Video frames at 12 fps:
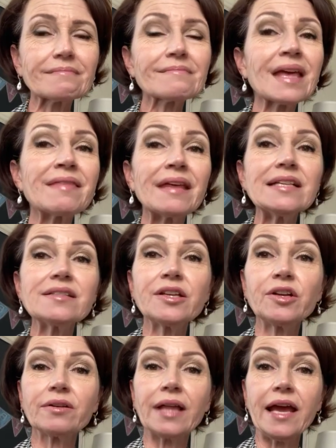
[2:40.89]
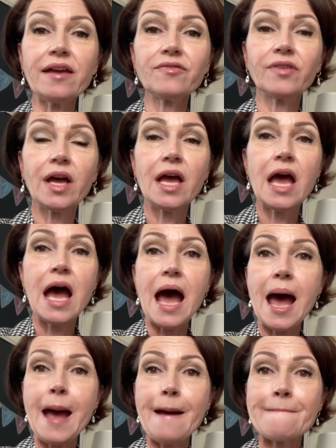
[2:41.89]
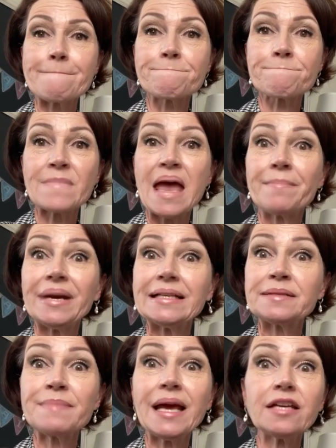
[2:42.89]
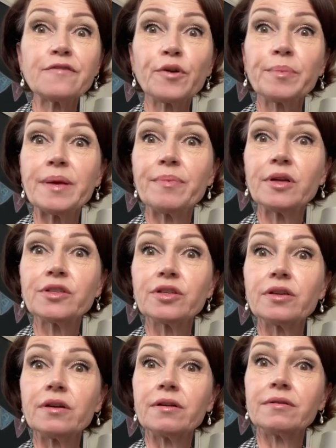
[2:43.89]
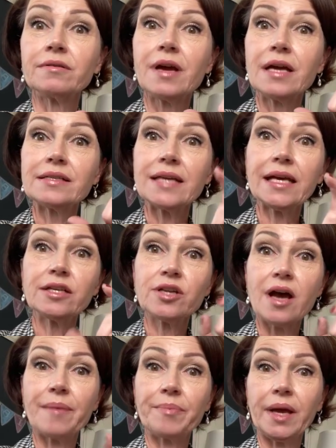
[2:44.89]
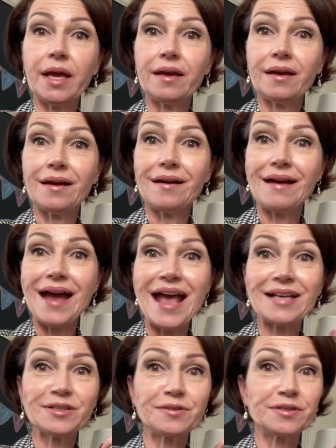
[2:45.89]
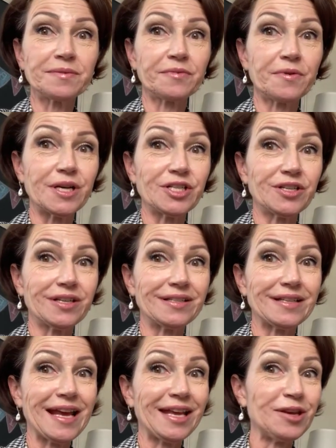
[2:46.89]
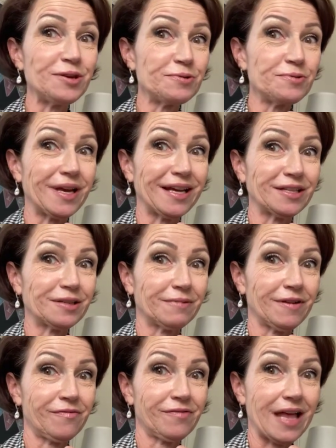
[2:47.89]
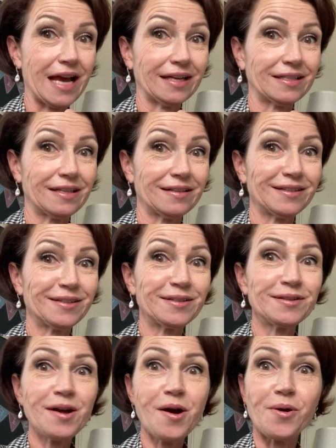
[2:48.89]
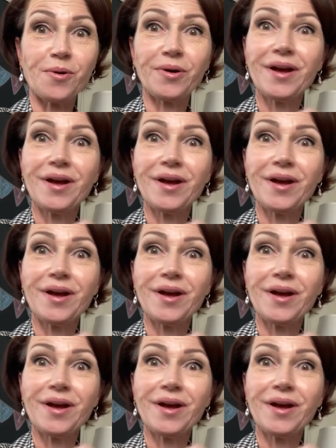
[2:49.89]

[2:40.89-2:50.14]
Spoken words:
things in your life. But it's meant for people to take a topic, I ask you some questions, and you get to reflect. So